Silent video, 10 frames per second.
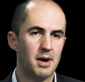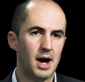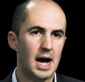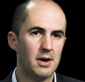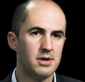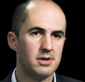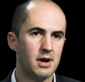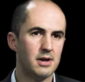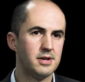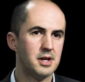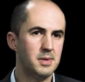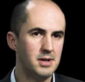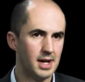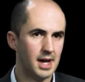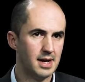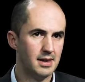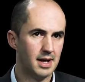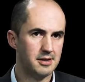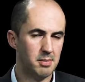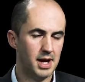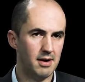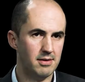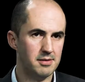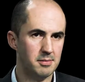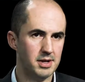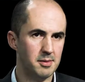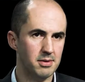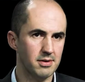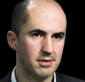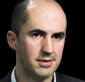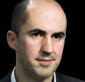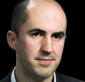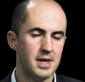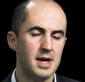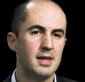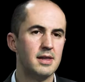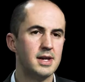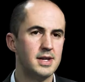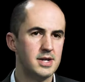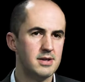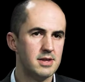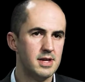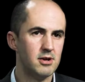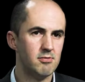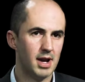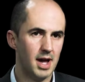about how you start to communicate that to parents and pupils, the conditions that you can